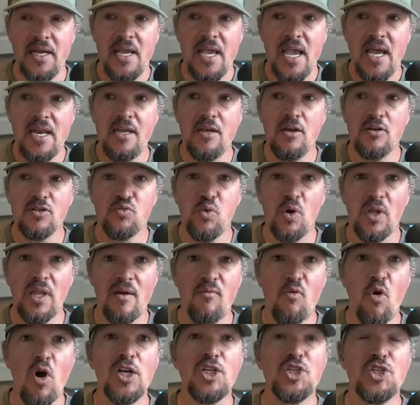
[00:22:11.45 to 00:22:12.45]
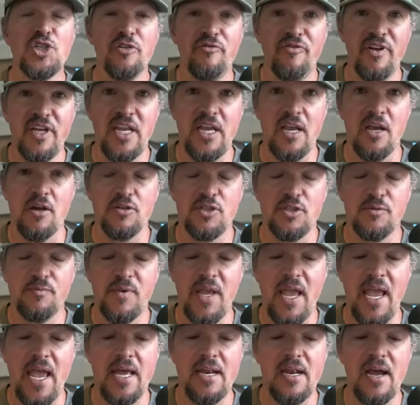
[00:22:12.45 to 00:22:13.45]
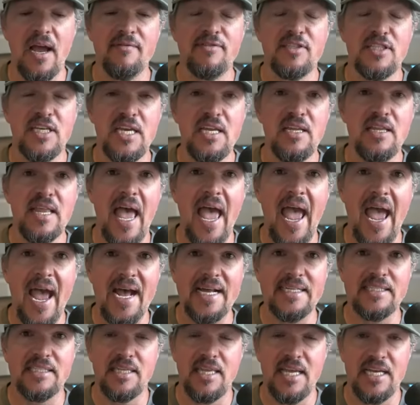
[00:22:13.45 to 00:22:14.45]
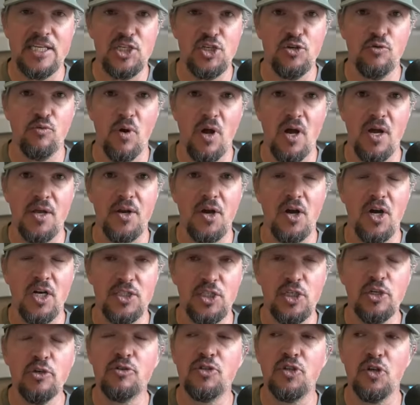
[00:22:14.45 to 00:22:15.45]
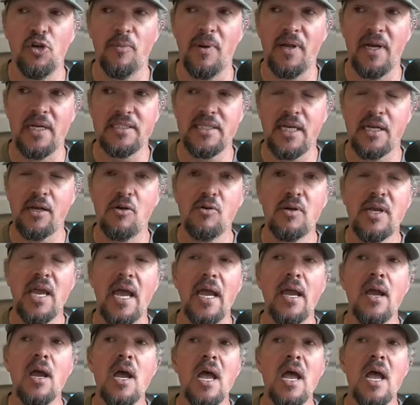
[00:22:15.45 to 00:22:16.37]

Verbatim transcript: And he goes, Well, I watched your videos and I've seen the ads that you run on YouTube. And I was like, Okay.